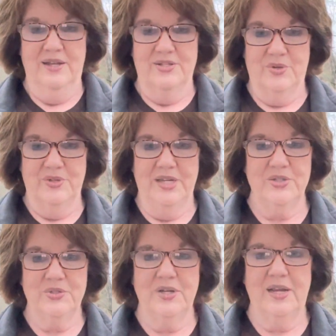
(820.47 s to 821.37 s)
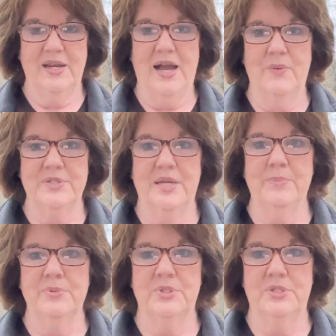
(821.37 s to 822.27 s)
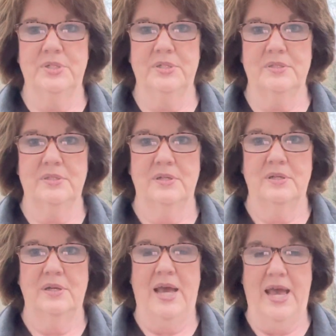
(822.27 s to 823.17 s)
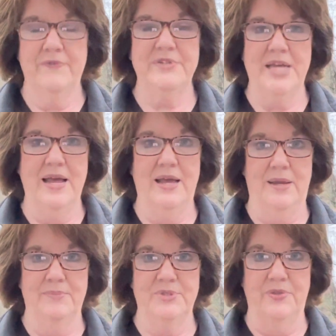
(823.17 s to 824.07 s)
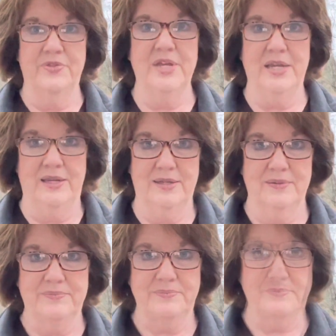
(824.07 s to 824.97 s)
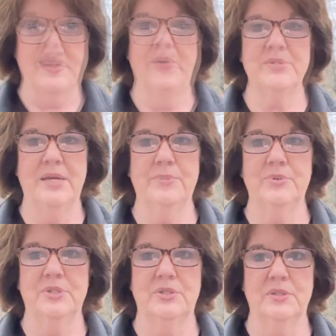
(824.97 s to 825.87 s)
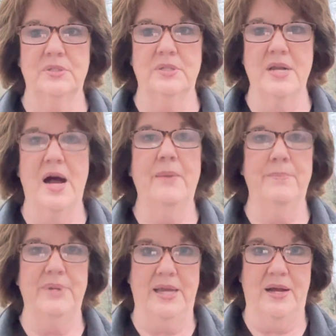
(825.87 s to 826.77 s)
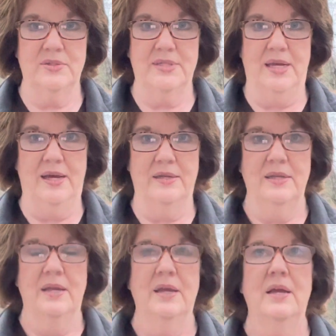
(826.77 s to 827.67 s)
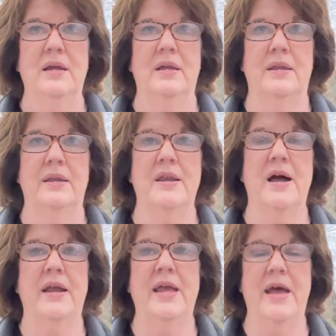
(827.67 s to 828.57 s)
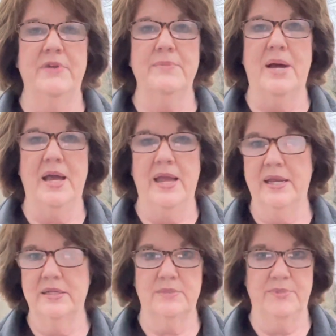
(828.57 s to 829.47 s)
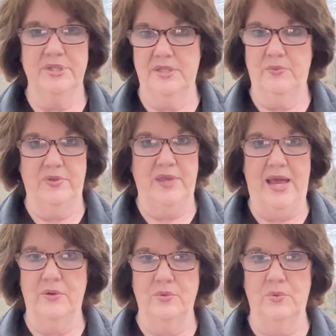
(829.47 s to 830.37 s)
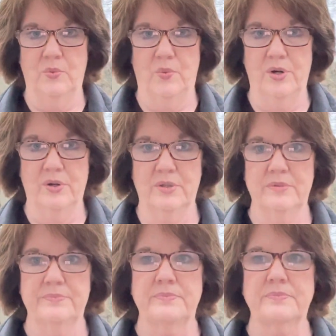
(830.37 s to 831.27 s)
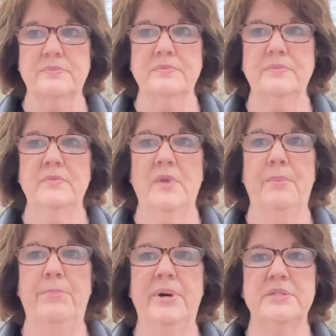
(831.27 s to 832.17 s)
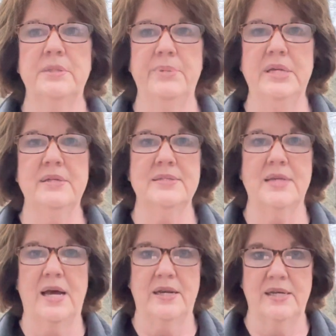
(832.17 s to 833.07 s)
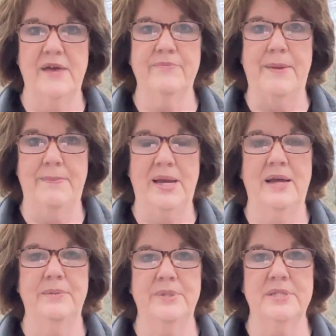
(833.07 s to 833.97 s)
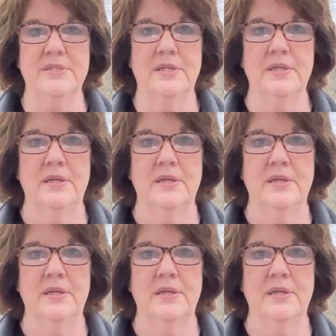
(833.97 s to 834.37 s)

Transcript: So yesterday I was able to just have time to think. I was able to just not be outside, not having my hands busy with outdoor work, but to be inside and have my mind busy